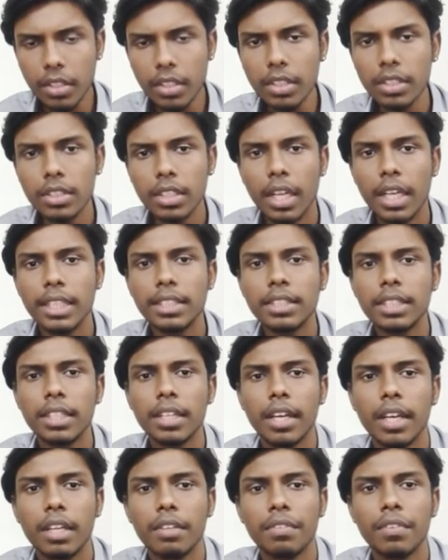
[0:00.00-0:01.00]
Slicing
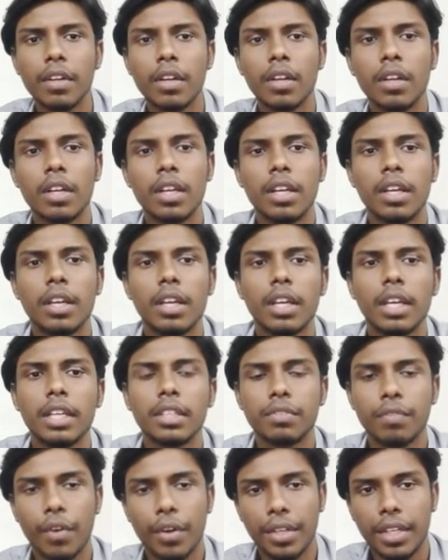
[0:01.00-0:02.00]
knife
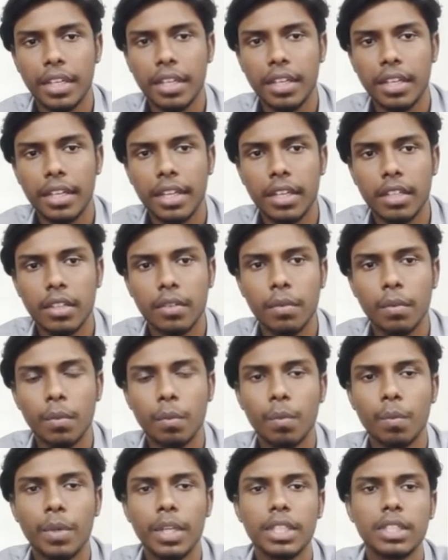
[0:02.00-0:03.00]
is 14 ringgit,
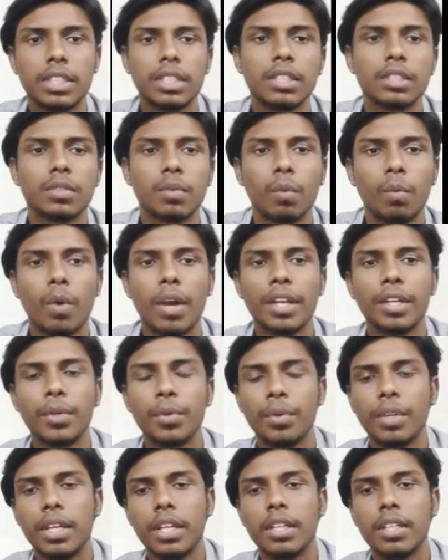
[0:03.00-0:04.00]
which is 1
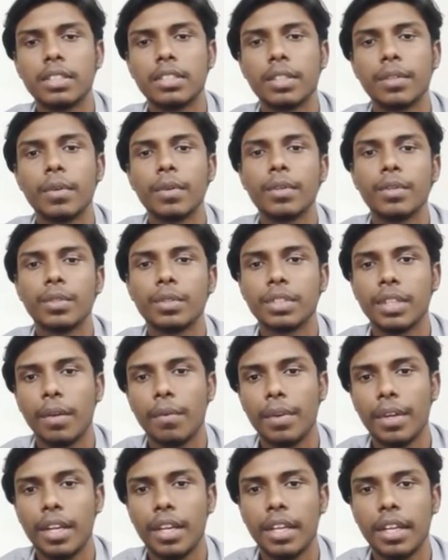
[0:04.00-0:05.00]
unit is equal to
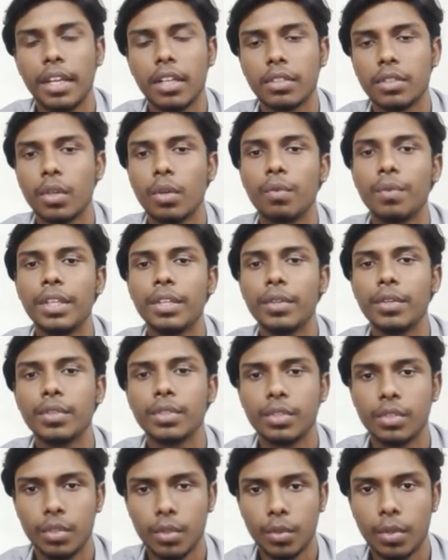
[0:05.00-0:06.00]
7 ringgit, so we
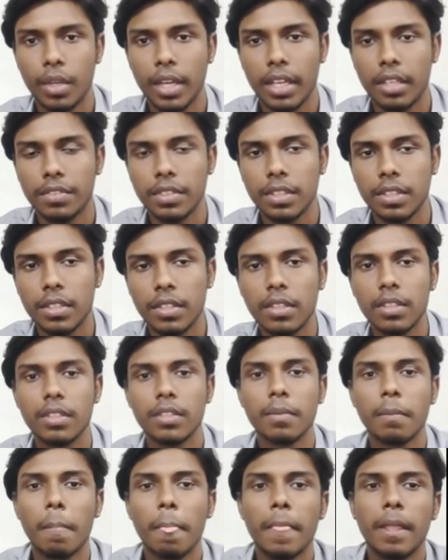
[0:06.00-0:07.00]
use 2 knives.
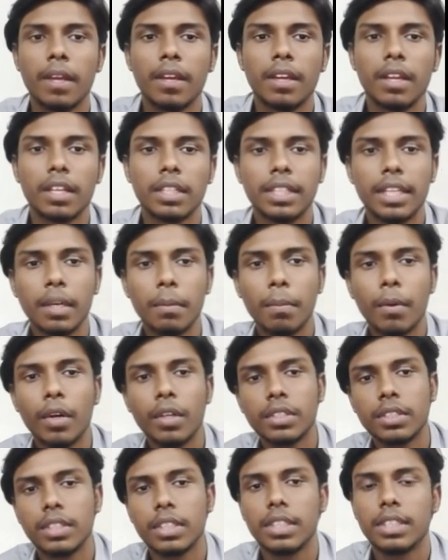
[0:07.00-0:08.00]

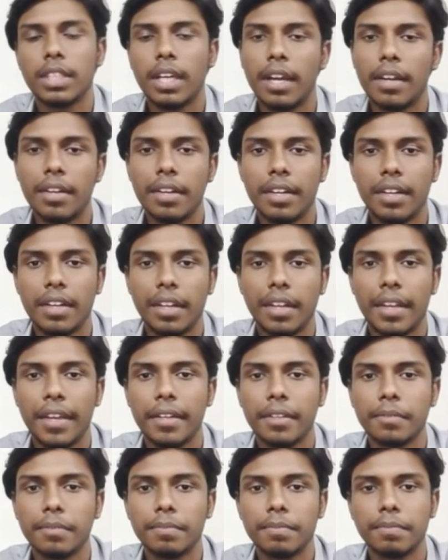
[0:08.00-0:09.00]
Gearbox is 100
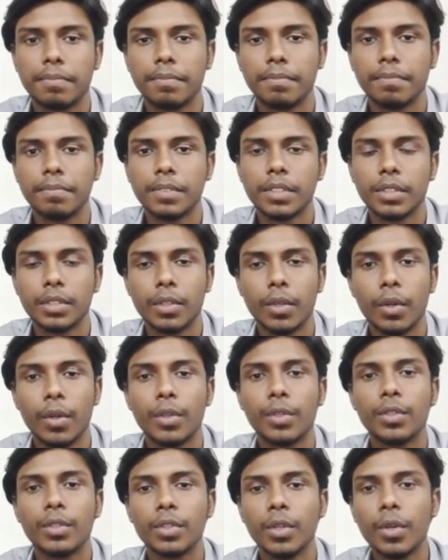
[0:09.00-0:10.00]
ringgit.
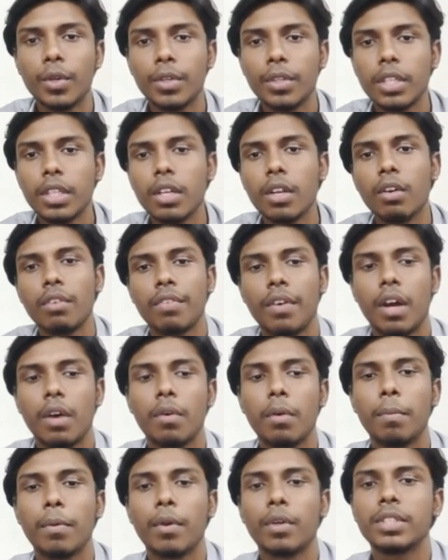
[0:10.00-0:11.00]
So total of
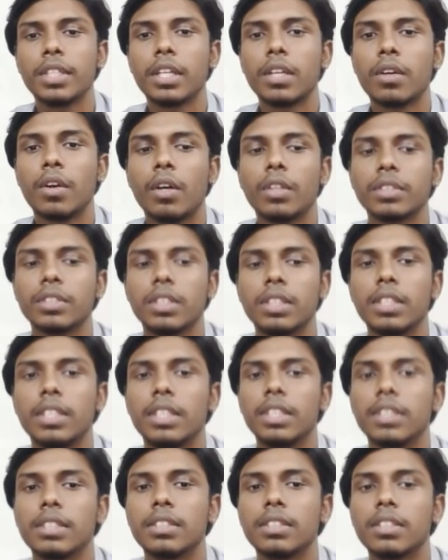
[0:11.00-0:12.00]
our project cost
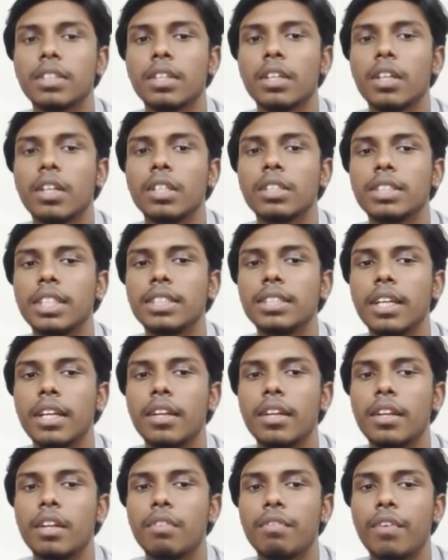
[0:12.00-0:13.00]
is
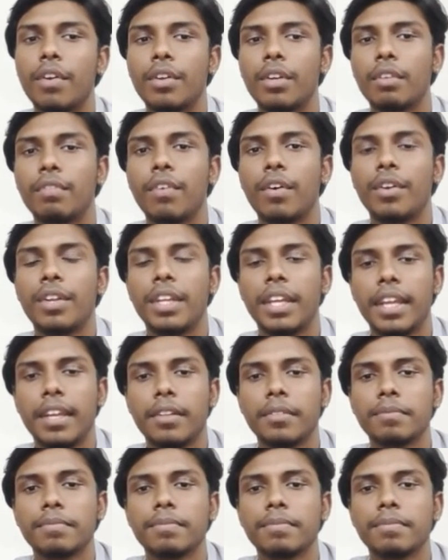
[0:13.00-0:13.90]
644 ringgit.